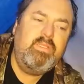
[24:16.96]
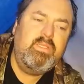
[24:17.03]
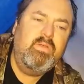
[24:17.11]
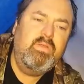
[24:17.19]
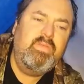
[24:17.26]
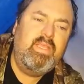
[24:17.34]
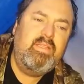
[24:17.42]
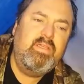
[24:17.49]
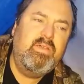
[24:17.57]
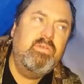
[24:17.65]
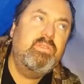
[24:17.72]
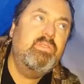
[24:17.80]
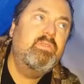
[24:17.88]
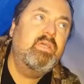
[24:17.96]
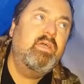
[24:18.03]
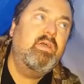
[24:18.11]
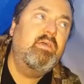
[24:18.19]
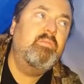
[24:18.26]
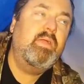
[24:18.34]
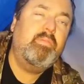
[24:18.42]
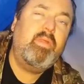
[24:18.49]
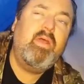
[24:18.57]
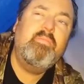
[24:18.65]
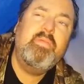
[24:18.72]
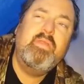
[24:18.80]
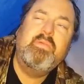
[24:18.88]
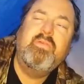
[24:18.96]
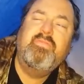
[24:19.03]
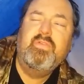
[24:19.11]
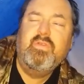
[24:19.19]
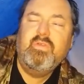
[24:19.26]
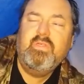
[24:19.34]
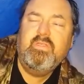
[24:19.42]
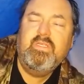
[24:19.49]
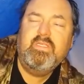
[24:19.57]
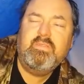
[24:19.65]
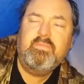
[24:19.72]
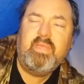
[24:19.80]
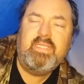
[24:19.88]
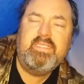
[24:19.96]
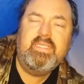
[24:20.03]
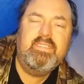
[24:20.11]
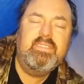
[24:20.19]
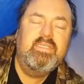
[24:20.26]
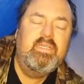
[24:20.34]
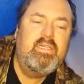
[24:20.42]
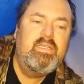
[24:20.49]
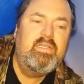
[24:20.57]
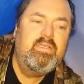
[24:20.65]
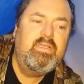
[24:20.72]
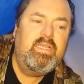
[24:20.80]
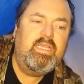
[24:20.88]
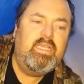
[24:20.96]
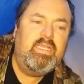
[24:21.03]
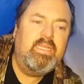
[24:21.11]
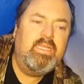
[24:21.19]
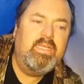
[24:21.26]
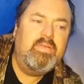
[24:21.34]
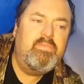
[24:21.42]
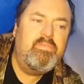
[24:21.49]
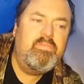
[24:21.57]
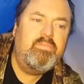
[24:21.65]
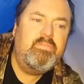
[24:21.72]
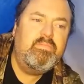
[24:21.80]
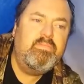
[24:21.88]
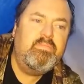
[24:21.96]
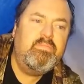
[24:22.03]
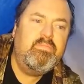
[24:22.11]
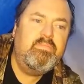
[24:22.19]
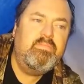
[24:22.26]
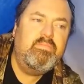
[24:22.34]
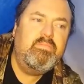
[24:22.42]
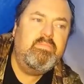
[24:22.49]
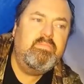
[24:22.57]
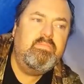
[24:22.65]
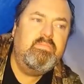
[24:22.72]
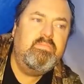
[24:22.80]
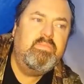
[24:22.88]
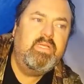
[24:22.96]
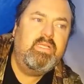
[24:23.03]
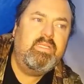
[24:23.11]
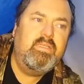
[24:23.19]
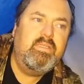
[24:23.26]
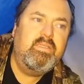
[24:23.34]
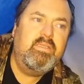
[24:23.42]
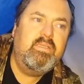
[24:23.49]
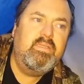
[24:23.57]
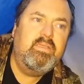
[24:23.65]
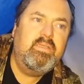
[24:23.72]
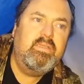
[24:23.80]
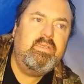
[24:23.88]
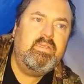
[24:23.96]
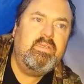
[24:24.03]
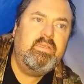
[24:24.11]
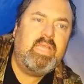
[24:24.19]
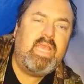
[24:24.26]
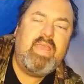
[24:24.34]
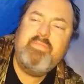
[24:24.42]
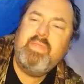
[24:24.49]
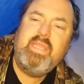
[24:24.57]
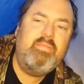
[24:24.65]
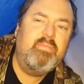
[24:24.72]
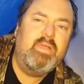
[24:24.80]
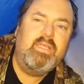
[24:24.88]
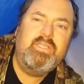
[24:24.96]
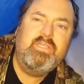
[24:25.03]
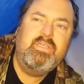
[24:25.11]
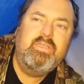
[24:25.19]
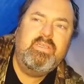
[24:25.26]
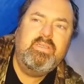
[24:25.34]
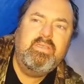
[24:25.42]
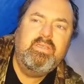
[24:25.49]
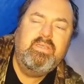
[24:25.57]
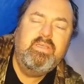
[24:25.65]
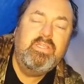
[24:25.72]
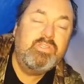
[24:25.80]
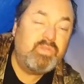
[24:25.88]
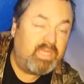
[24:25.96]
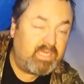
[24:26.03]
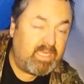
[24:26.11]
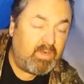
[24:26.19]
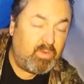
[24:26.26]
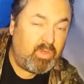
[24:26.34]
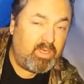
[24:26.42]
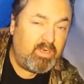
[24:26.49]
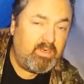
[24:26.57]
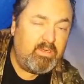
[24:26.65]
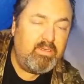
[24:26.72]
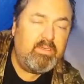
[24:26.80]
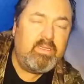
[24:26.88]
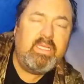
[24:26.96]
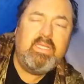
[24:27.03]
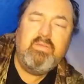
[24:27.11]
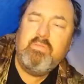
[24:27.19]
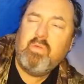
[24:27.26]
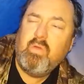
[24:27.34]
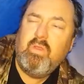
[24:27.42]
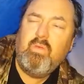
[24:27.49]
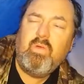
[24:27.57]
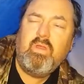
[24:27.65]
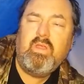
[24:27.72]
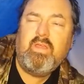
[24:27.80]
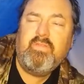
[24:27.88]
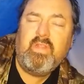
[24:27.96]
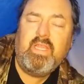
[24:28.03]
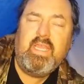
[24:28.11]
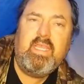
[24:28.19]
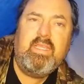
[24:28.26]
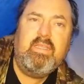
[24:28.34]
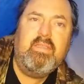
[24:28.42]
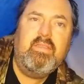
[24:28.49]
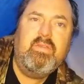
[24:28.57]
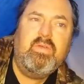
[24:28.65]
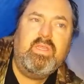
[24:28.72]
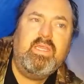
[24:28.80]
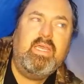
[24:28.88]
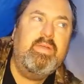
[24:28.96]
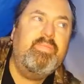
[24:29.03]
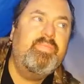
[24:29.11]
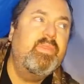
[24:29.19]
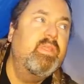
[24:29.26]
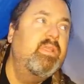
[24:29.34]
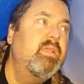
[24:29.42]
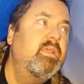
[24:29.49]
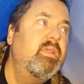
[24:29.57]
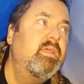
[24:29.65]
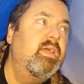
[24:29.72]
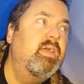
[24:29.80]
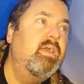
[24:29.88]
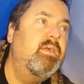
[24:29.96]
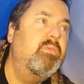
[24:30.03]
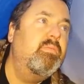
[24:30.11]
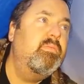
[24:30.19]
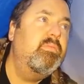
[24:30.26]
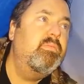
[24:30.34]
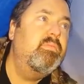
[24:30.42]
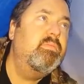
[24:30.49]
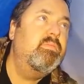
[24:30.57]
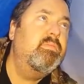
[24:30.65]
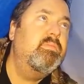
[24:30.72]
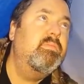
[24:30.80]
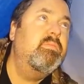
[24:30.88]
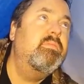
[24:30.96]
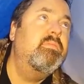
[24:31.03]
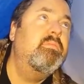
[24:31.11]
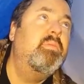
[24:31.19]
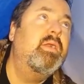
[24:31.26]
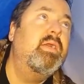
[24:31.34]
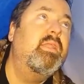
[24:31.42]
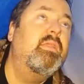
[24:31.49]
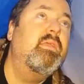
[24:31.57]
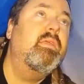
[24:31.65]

So we've ate those. Um, I brought minimal food, just some basics. And, um, but I haven't been eating much. Drink a lot of water. Uh, we boiling water off the lake and whatnot. Um, but